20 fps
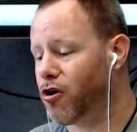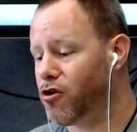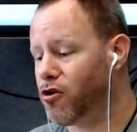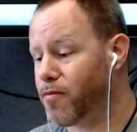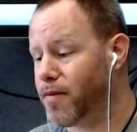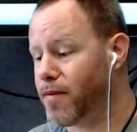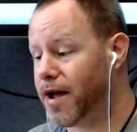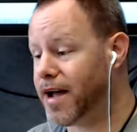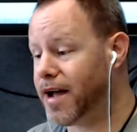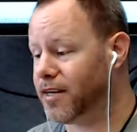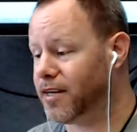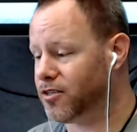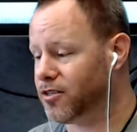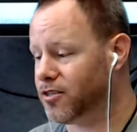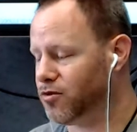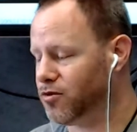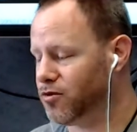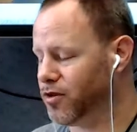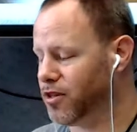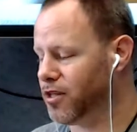in the past,
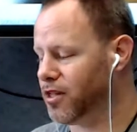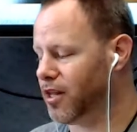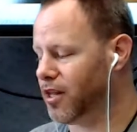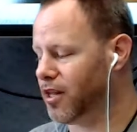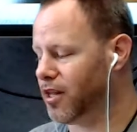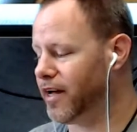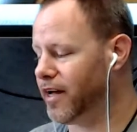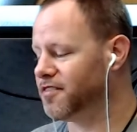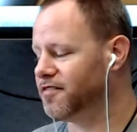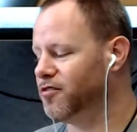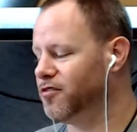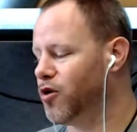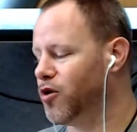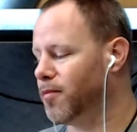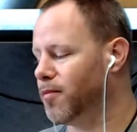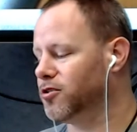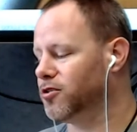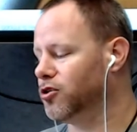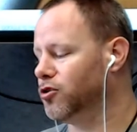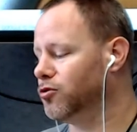within the last few
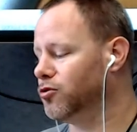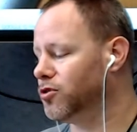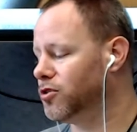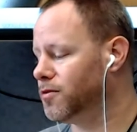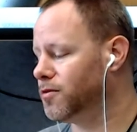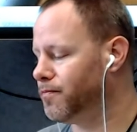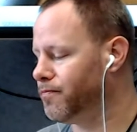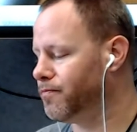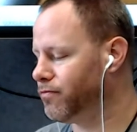episodes,